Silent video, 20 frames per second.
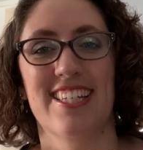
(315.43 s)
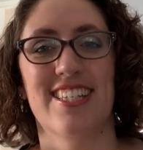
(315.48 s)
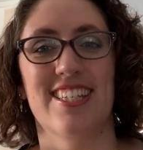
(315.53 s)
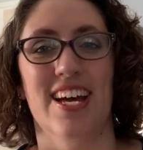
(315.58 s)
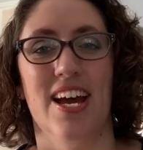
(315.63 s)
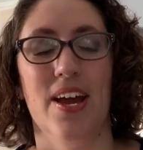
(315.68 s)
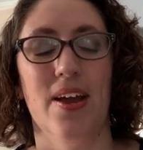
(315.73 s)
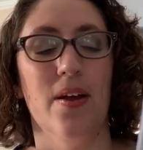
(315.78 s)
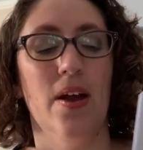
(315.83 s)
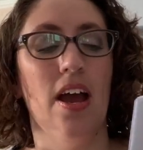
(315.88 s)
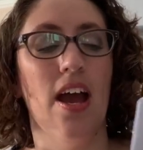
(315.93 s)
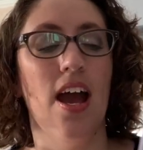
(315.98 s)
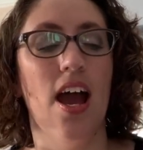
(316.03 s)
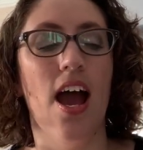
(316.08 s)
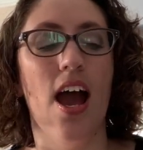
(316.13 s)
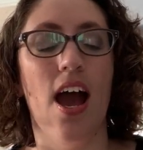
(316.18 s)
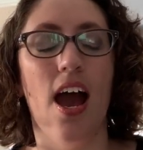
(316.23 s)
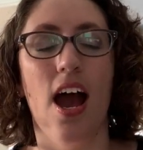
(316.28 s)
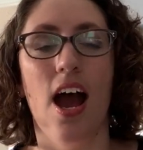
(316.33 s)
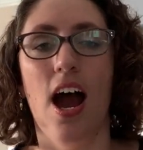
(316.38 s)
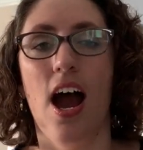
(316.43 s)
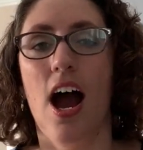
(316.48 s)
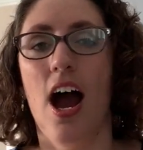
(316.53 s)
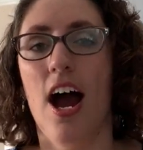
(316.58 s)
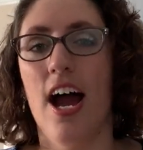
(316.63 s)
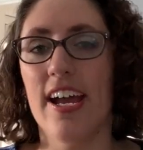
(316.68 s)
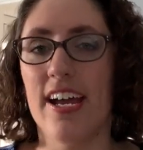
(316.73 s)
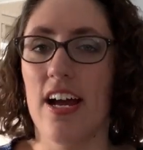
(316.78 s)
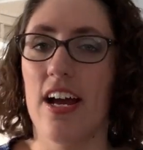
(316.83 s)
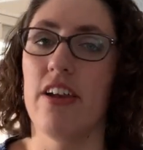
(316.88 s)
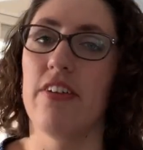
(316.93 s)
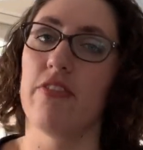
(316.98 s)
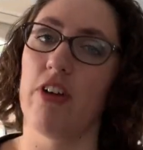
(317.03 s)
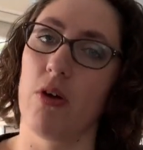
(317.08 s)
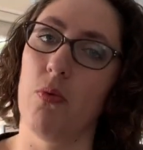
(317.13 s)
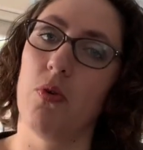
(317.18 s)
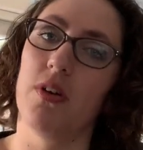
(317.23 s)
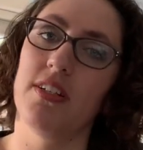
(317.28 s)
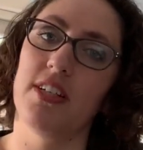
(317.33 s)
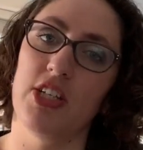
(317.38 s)
So I
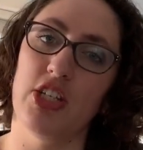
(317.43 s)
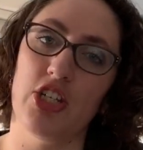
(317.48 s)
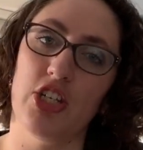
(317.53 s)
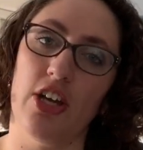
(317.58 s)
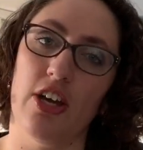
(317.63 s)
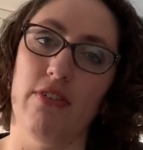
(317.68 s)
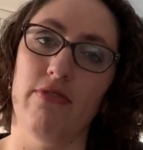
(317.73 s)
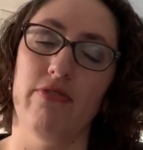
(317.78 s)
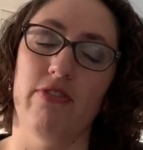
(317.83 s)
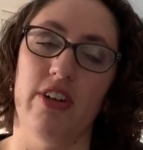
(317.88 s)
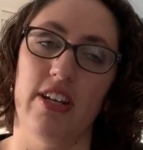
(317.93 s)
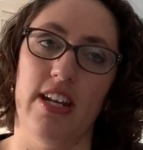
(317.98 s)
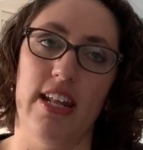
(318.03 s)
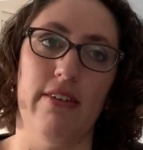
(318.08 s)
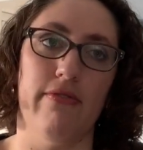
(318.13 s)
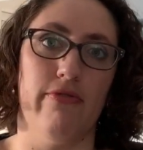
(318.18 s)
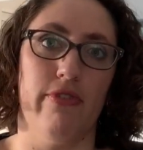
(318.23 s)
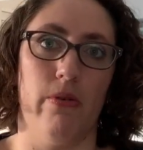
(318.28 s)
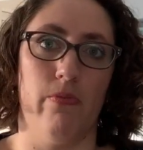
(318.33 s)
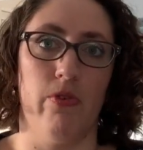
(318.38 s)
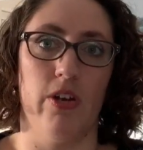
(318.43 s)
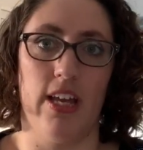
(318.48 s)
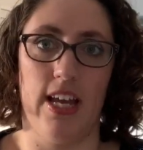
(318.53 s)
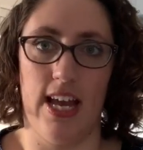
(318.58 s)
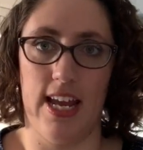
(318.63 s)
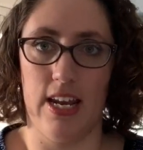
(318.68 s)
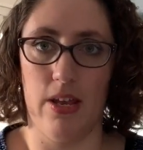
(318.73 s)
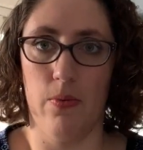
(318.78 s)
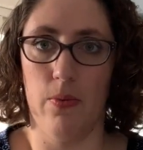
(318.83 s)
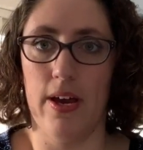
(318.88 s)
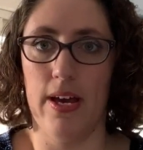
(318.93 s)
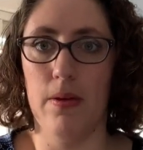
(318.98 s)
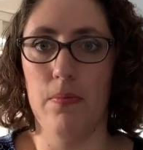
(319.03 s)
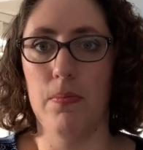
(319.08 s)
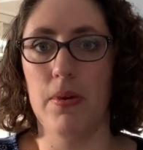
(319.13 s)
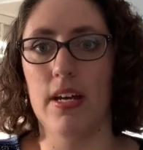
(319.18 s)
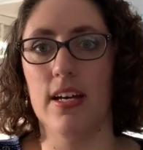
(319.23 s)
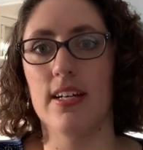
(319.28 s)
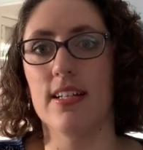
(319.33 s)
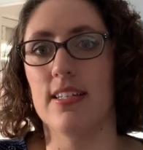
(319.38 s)
wanted to go for a knit fabric anyway,
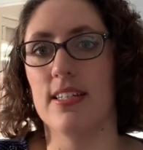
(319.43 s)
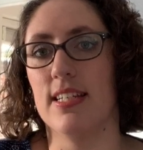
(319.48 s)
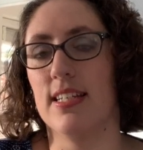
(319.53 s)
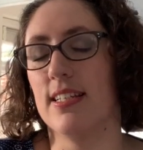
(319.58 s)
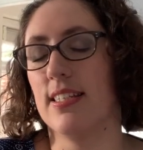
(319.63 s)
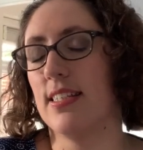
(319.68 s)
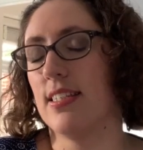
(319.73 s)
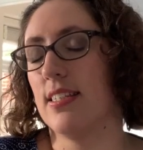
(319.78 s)
because